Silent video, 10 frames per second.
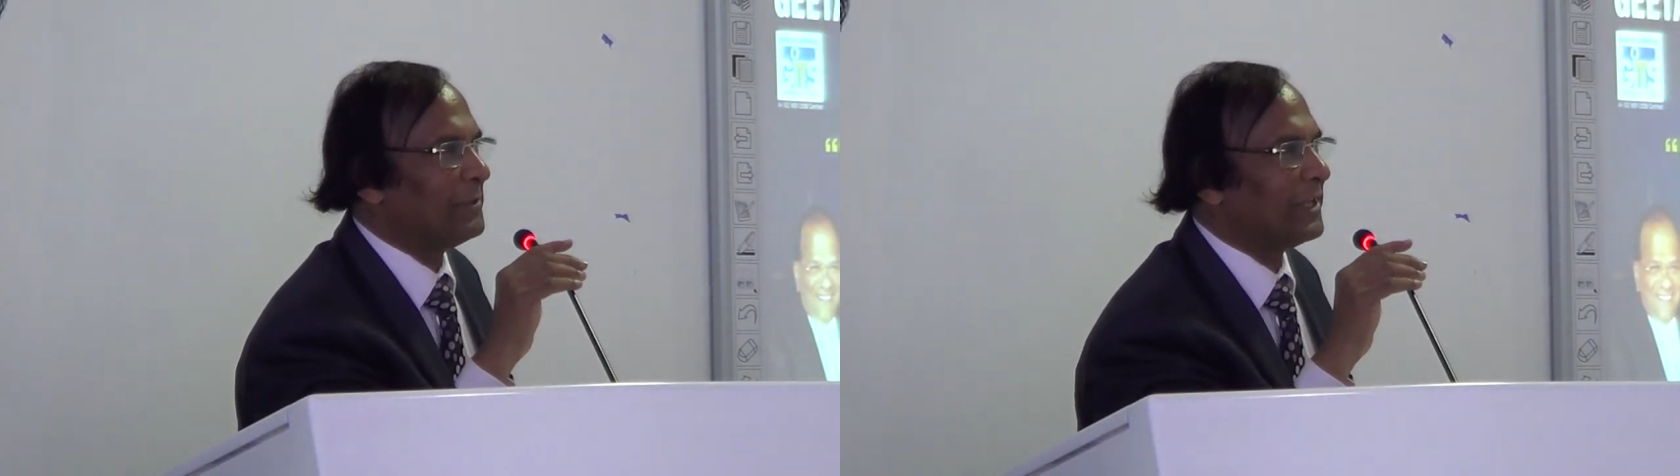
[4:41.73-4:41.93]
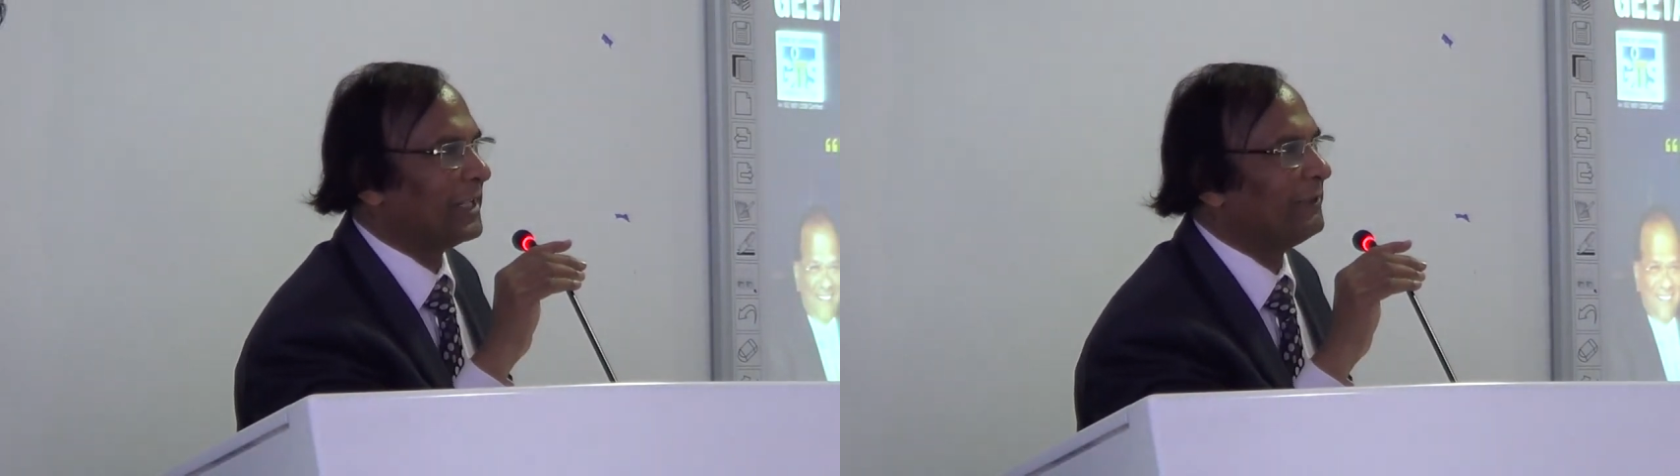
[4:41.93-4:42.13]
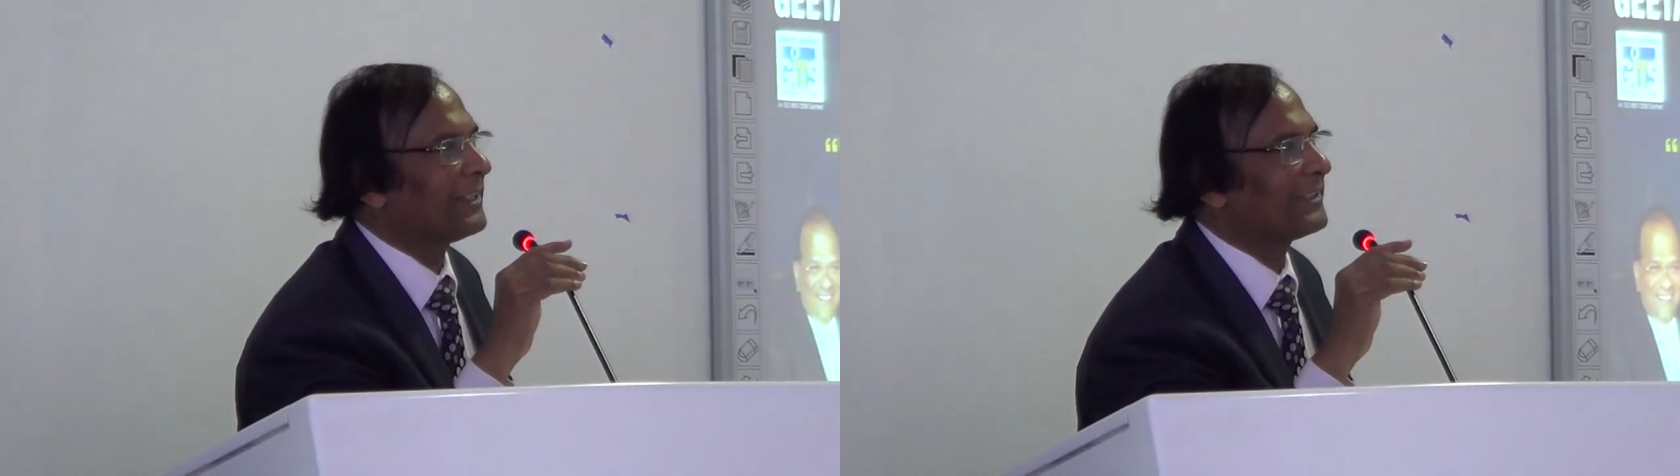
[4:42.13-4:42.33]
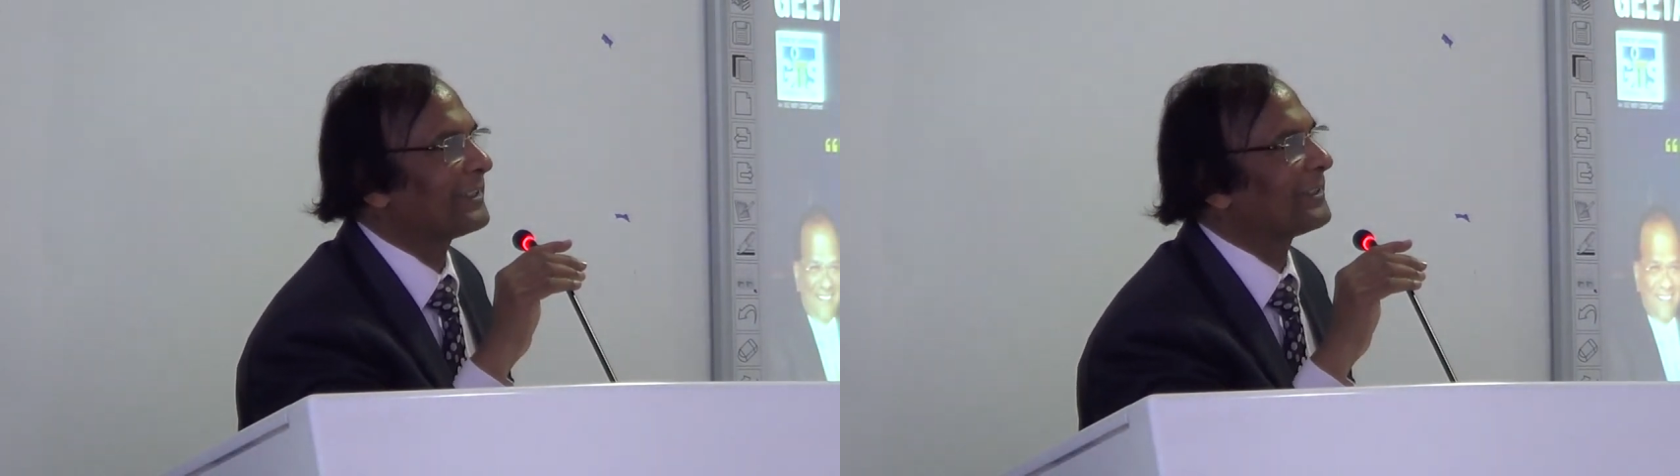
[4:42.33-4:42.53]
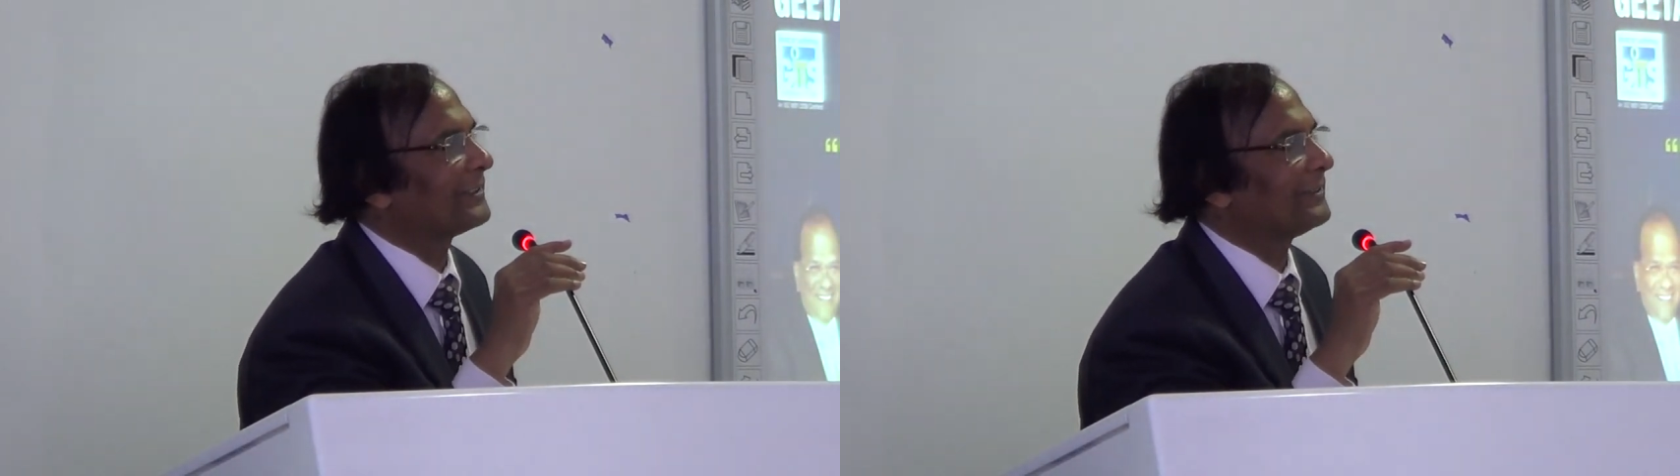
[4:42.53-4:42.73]
Agarwal
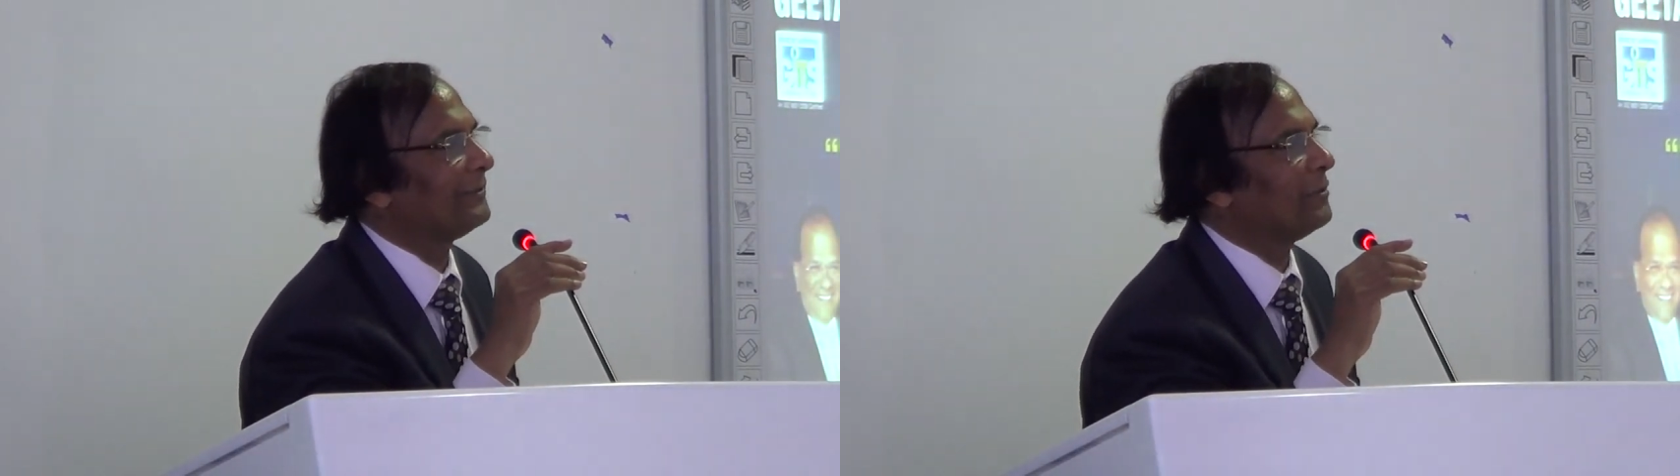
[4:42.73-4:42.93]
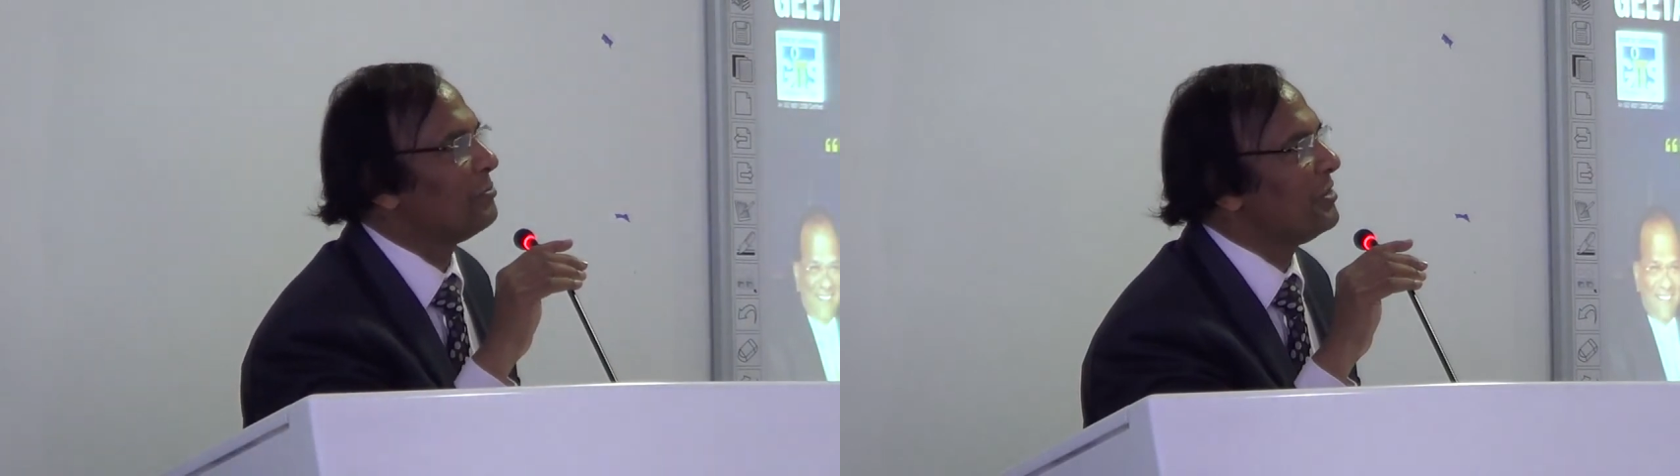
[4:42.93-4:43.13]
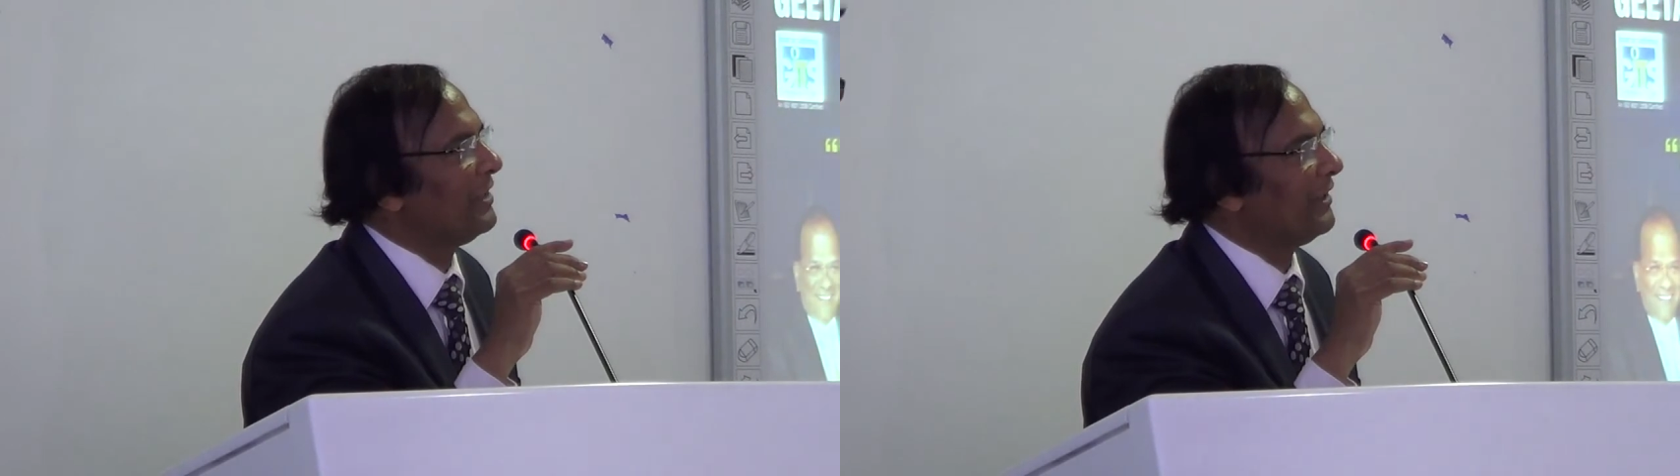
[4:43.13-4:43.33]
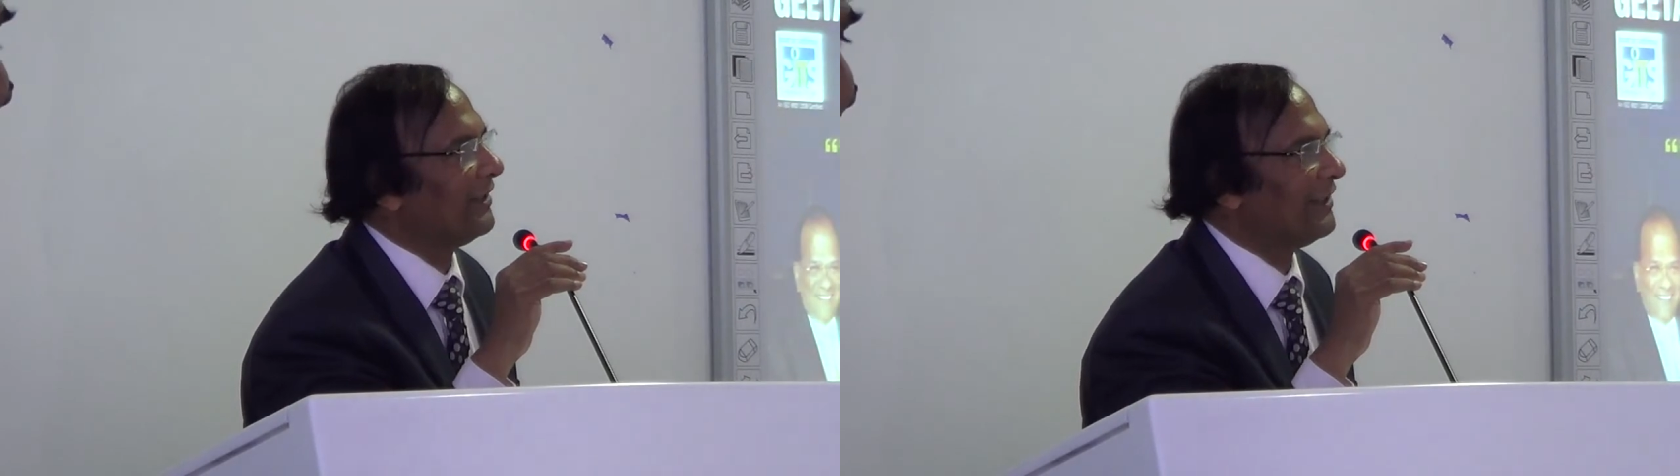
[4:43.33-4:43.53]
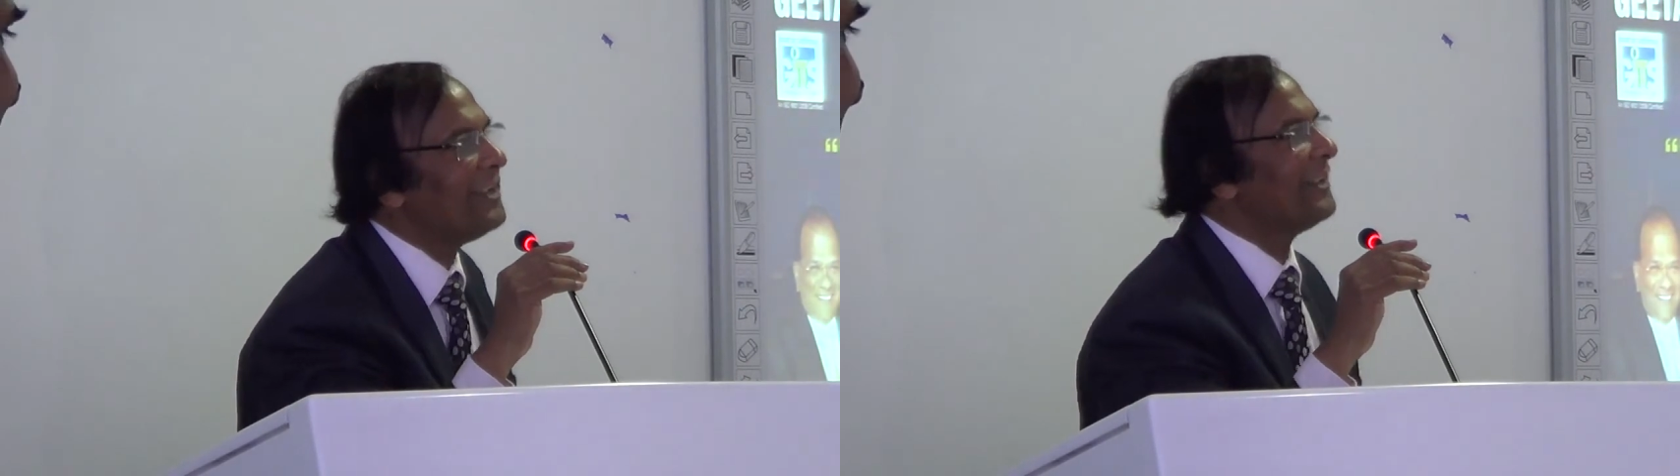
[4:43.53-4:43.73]
sir would be
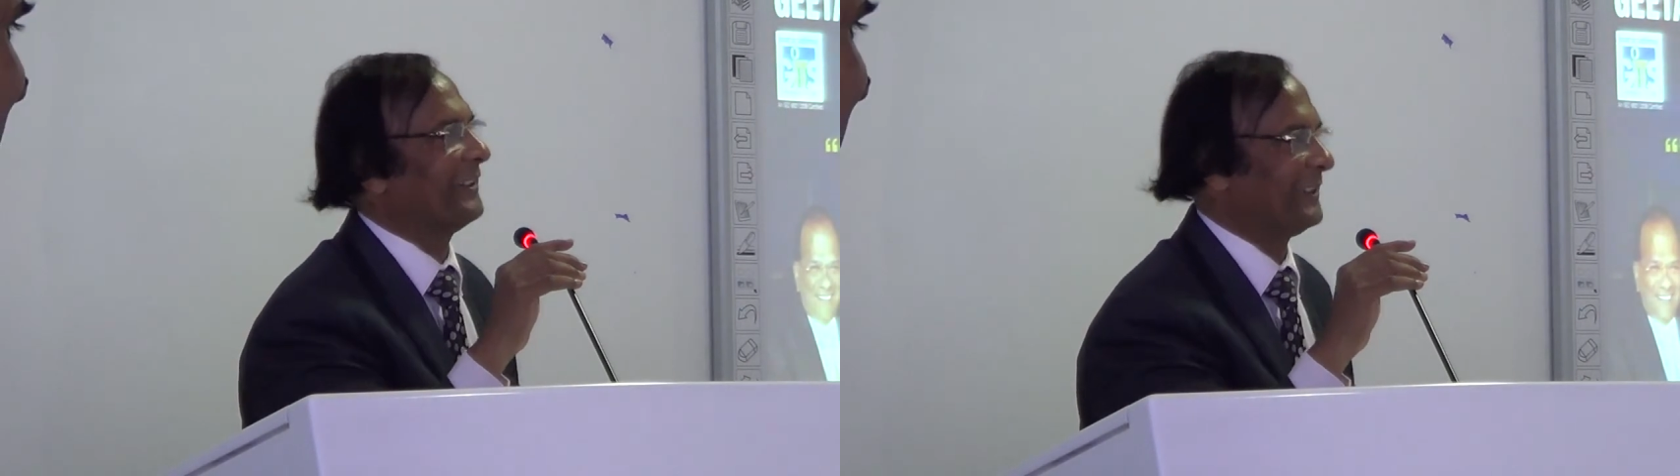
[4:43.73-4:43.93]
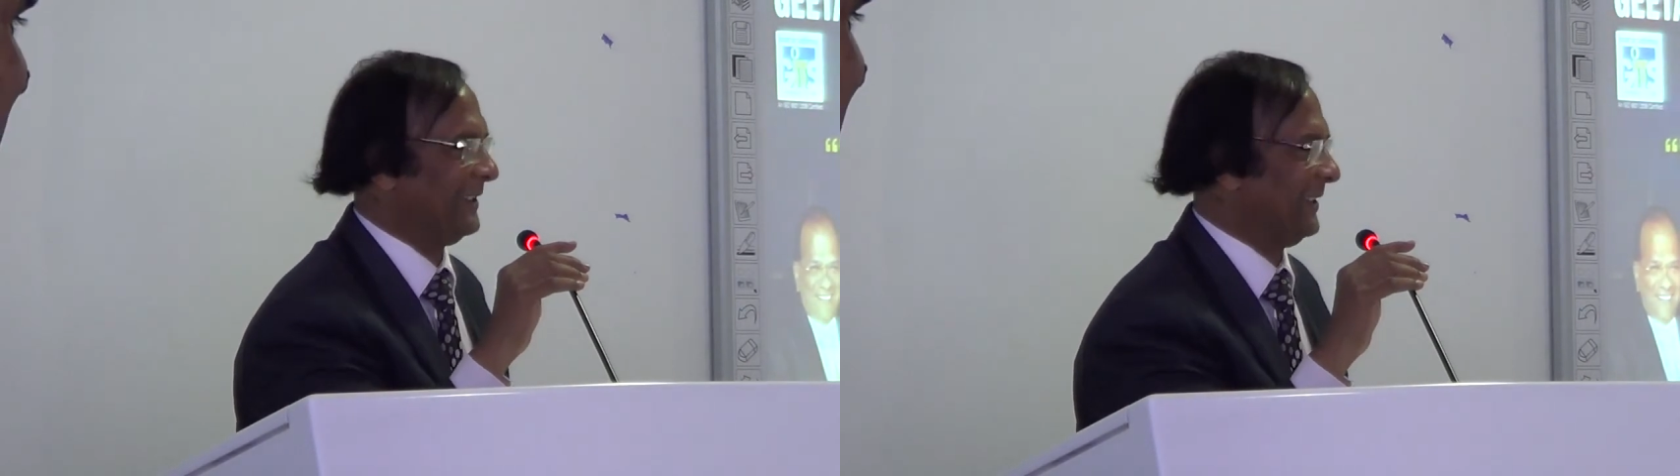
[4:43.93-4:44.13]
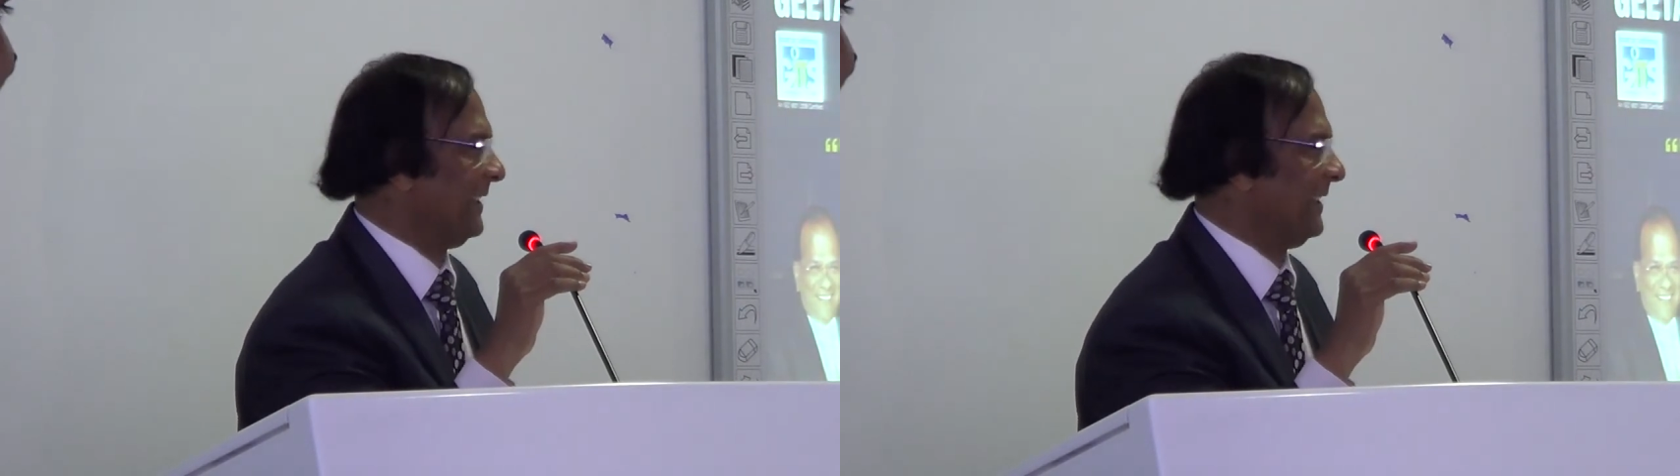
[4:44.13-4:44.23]
here.